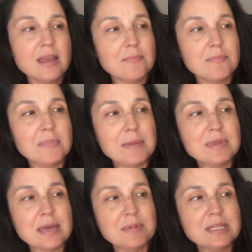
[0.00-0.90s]
Maybe
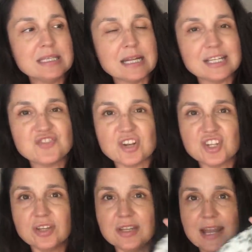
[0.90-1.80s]
that means that I stretched
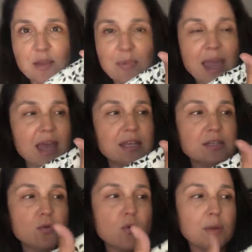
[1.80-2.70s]
out the
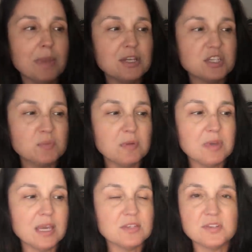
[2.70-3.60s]
neckband, or it might just be
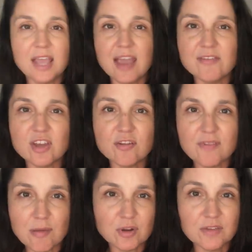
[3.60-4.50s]
because there's a heavier
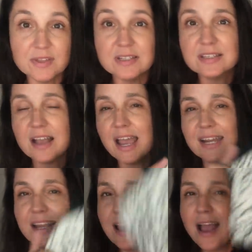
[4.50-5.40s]
fabric on the inside.